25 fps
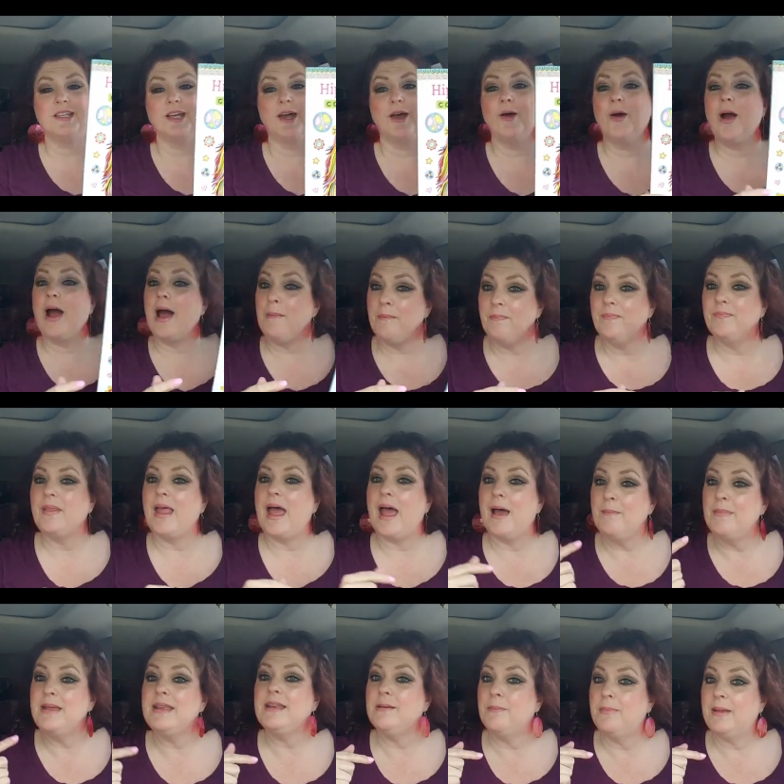So I'm
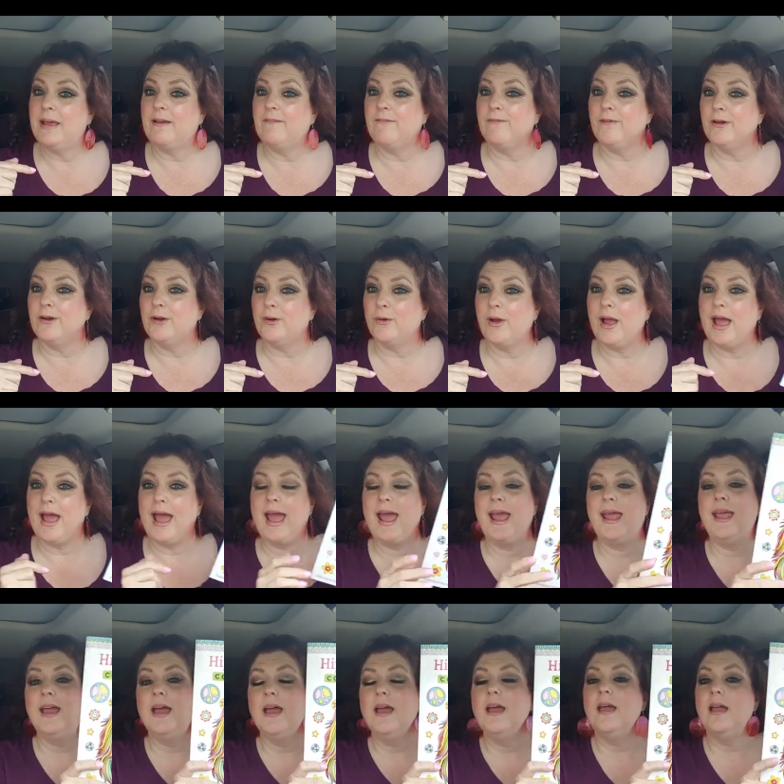I'm into Bigfoot,
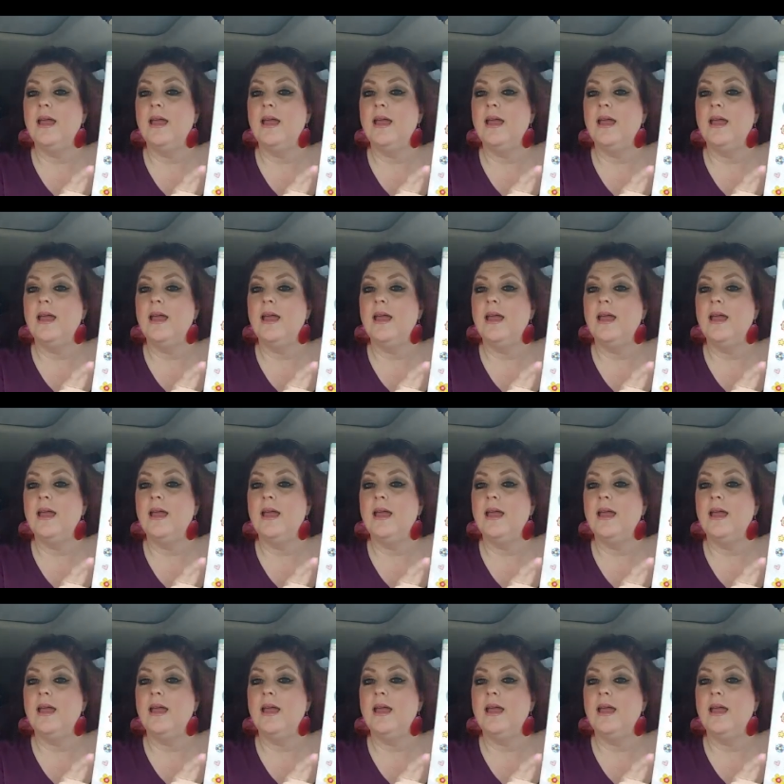okay?